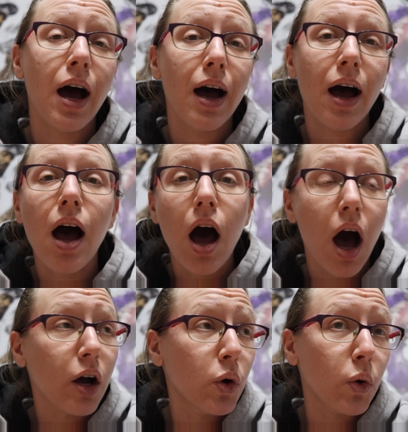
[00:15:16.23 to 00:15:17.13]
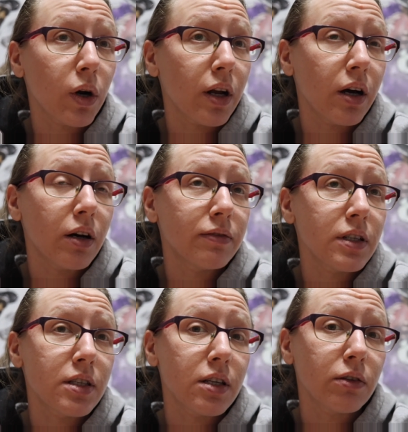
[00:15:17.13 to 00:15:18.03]
a quart of
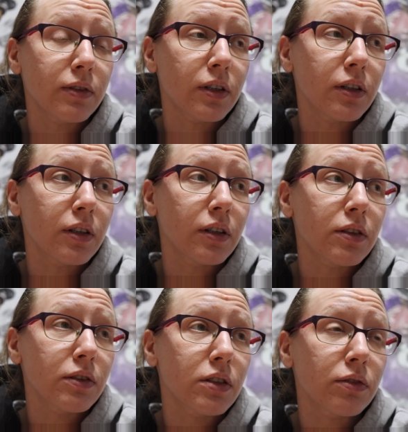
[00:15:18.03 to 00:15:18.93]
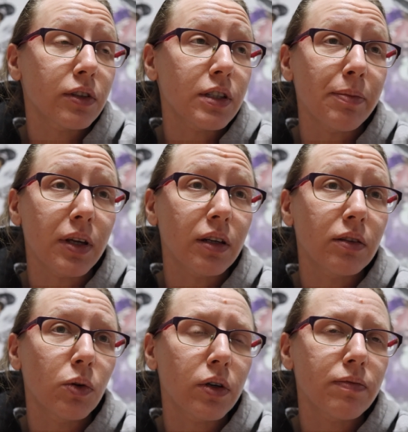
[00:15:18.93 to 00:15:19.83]
silver something.